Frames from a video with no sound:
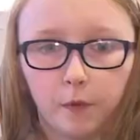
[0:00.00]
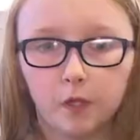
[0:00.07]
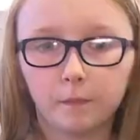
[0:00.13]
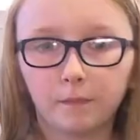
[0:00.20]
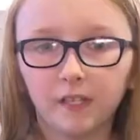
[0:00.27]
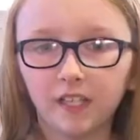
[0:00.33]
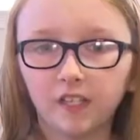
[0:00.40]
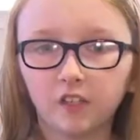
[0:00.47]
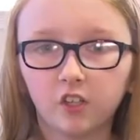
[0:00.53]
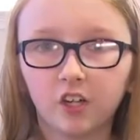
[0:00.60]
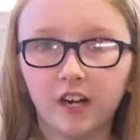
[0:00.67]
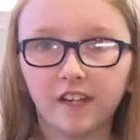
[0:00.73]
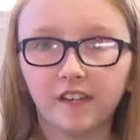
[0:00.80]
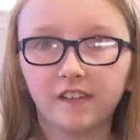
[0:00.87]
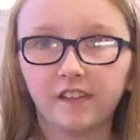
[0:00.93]
are mean or
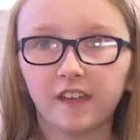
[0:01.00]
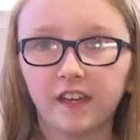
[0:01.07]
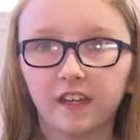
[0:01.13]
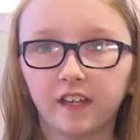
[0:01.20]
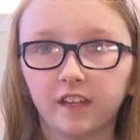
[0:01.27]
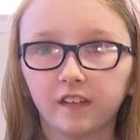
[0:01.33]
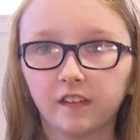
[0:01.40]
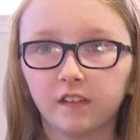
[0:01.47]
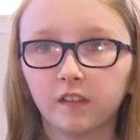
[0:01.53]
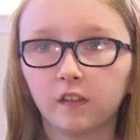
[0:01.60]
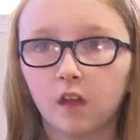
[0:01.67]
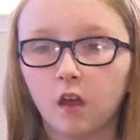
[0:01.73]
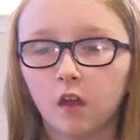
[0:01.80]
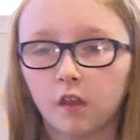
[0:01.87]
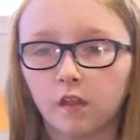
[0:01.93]
anything.
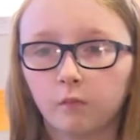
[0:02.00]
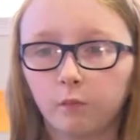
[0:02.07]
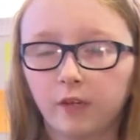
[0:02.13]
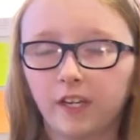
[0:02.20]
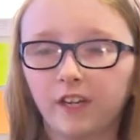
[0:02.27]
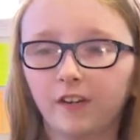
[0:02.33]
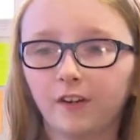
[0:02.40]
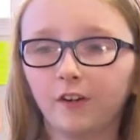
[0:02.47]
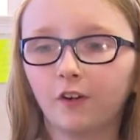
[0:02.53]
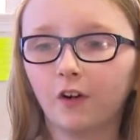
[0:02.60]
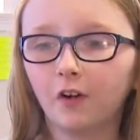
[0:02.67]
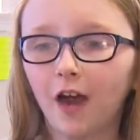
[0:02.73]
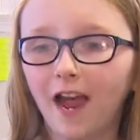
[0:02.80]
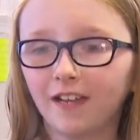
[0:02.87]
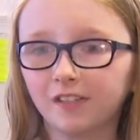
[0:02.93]
We
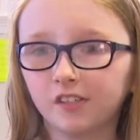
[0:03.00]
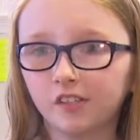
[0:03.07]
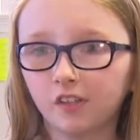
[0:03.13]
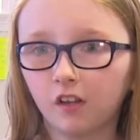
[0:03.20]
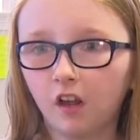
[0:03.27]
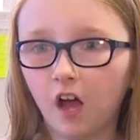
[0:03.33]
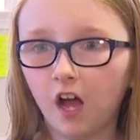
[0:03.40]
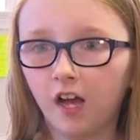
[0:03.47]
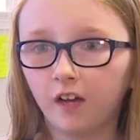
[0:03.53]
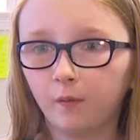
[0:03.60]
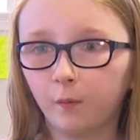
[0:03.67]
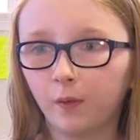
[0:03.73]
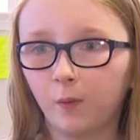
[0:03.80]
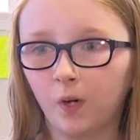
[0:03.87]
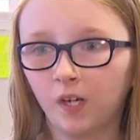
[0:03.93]
interact a lot.
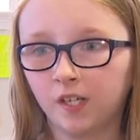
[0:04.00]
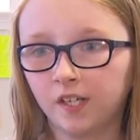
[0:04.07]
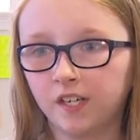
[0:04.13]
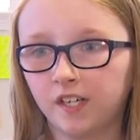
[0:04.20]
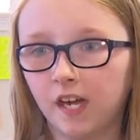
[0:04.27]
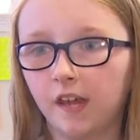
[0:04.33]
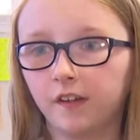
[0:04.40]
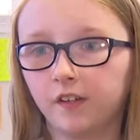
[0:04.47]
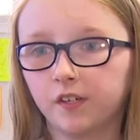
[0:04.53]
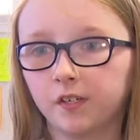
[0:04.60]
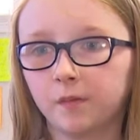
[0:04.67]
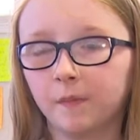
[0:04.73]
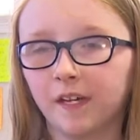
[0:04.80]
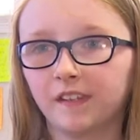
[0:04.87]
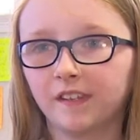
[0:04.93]
We work together
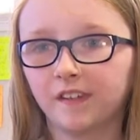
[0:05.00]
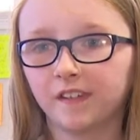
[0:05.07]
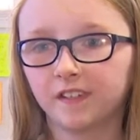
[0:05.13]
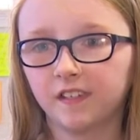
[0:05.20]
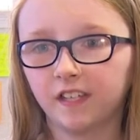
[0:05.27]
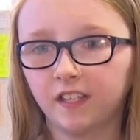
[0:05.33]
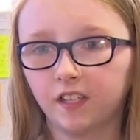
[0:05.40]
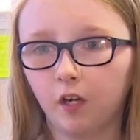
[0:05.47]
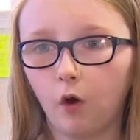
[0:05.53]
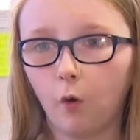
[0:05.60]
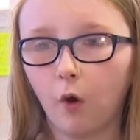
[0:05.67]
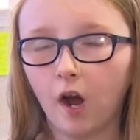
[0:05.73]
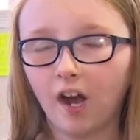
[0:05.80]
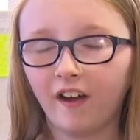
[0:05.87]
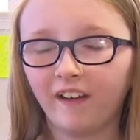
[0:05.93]
to make this thing
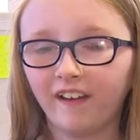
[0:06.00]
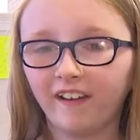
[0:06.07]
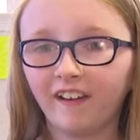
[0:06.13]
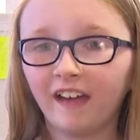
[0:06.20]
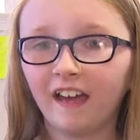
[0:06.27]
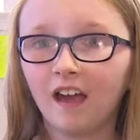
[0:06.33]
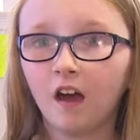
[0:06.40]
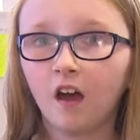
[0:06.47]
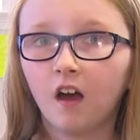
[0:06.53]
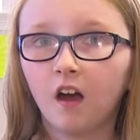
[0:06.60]
go on.